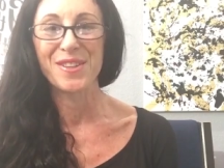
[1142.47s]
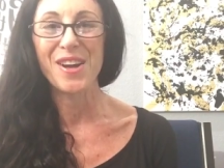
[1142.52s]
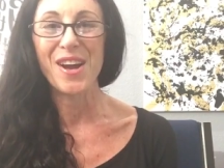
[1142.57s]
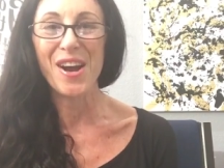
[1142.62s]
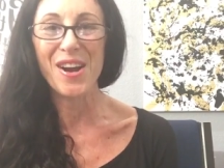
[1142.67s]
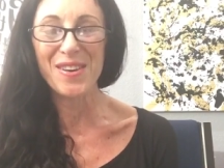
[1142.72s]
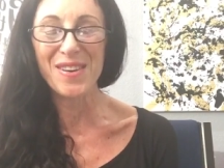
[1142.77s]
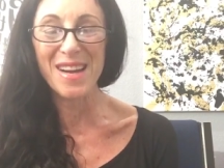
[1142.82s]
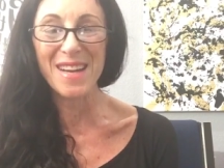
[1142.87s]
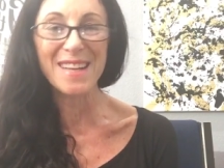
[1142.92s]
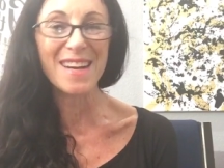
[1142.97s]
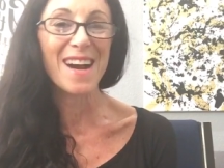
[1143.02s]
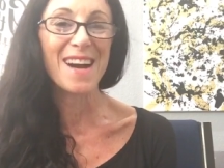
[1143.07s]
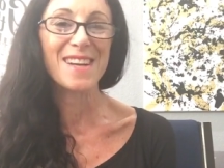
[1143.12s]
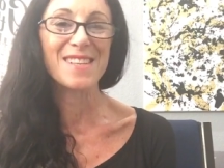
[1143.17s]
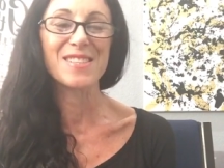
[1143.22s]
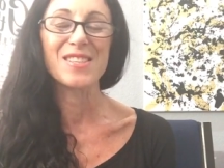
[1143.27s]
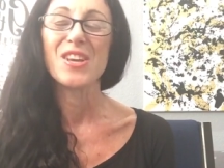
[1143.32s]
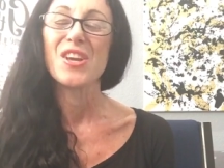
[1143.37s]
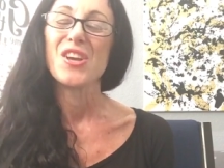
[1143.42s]
All right,
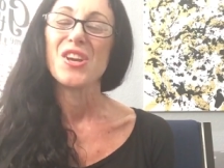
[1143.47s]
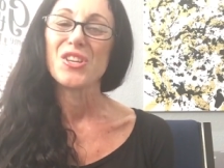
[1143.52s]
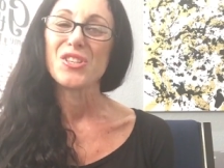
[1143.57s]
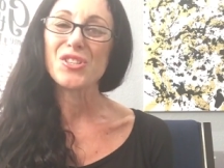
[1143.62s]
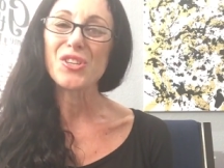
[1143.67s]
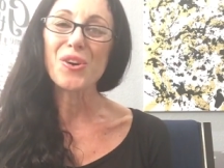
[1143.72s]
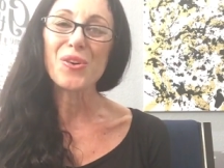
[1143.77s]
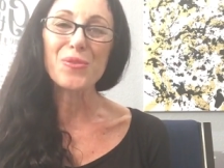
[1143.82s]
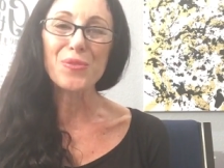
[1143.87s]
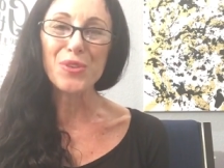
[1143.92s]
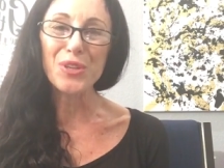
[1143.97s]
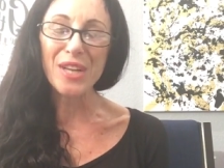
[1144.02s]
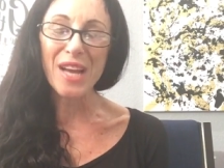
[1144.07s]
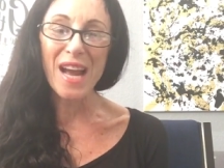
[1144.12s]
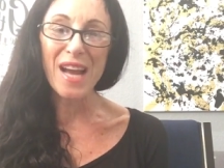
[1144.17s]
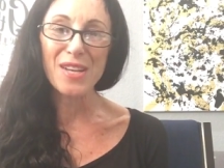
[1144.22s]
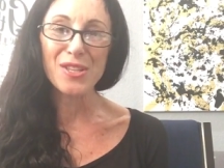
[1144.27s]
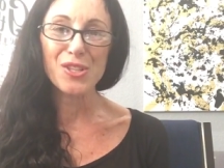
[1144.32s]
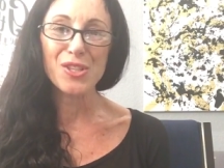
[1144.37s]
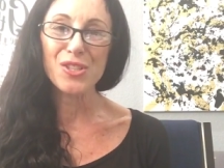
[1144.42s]
guys, don't
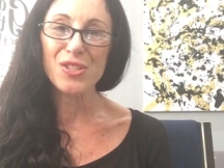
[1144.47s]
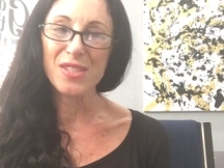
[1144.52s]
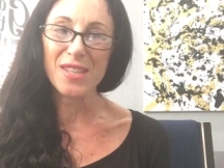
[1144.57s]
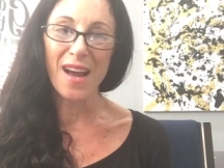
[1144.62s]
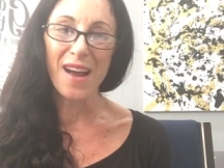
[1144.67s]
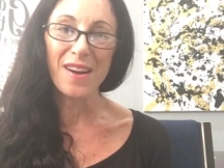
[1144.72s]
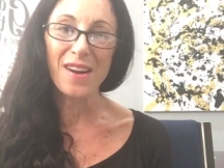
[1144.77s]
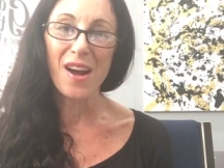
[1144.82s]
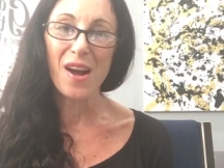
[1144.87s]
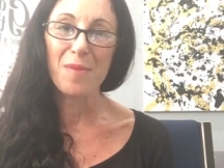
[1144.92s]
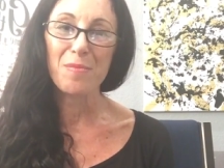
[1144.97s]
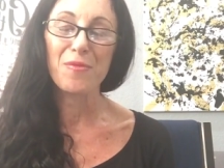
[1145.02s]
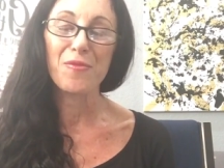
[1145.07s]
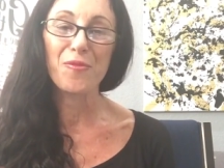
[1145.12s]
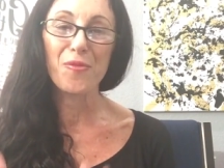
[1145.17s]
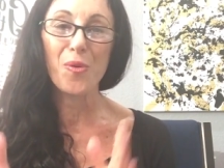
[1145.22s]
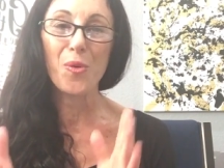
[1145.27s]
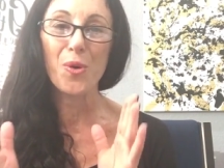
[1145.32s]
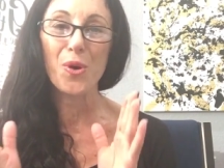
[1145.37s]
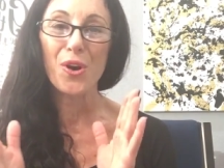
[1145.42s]
forget to sign up
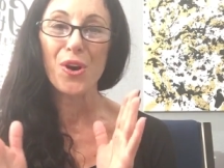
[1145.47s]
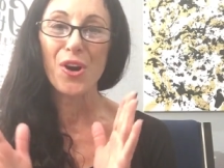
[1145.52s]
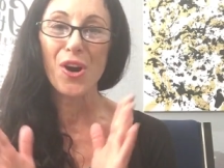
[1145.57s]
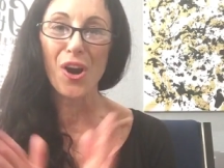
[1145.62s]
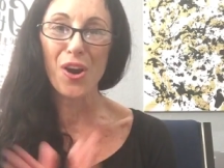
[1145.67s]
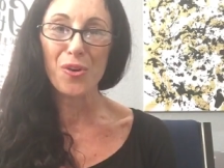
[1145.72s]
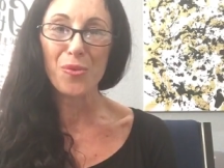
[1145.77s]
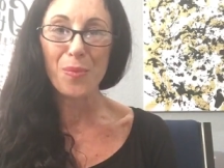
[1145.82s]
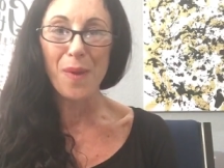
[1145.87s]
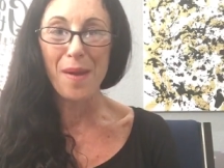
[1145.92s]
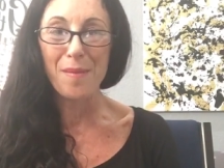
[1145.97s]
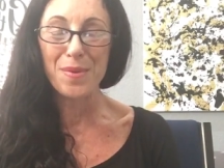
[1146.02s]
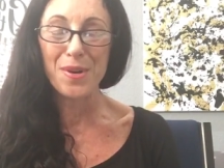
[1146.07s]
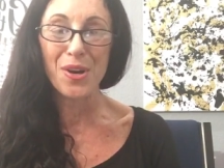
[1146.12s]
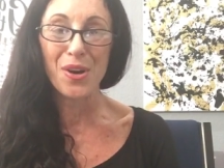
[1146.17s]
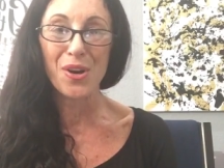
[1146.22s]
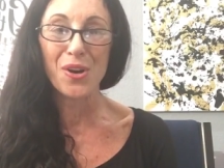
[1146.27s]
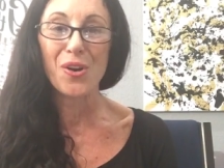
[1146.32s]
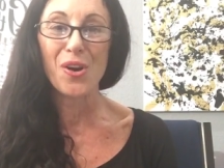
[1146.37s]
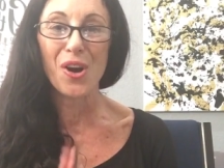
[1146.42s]
for our
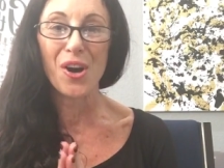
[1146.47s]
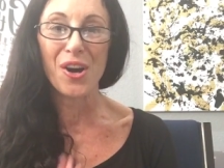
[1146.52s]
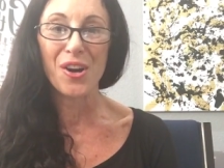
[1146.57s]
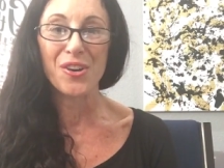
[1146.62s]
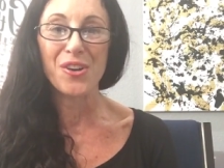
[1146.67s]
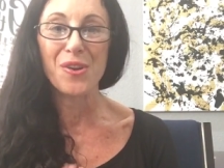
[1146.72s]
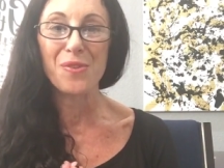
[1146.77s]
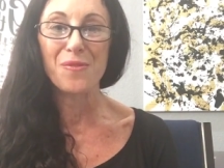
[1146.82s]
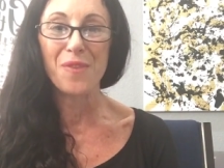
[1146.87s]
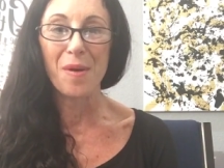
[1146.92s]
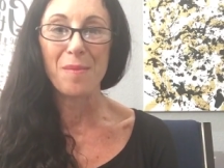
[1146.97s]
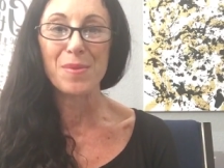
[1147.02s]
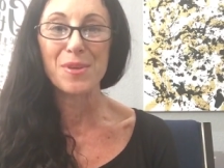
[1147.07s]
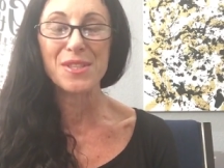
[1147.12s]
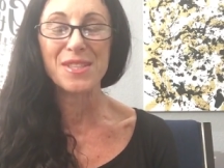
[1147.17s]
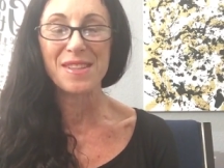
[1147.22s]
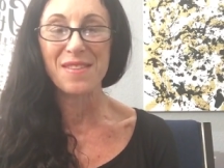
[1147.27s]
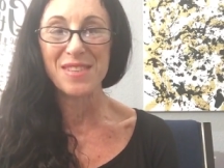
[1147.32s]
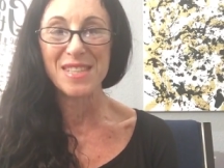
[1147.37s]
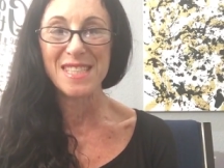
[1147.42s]
webinar on November
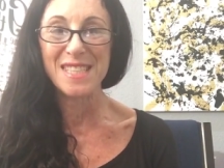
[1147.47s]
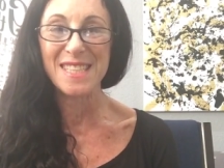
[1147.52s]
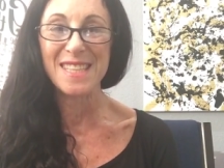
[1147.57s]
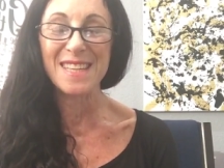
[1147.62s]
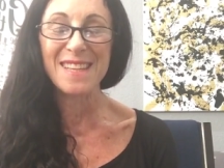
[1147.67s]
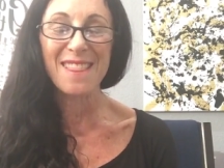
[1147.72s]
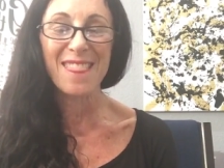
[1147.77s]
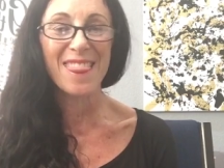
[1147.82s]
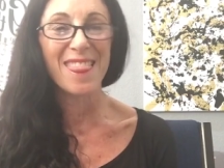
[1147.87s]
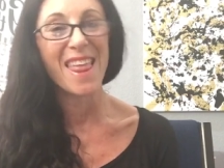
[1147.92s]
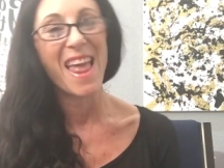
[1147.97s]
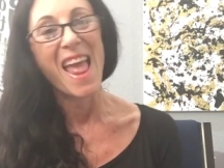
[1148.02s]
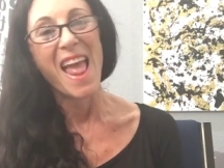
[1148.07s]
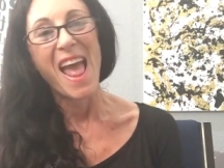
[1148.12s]
17th.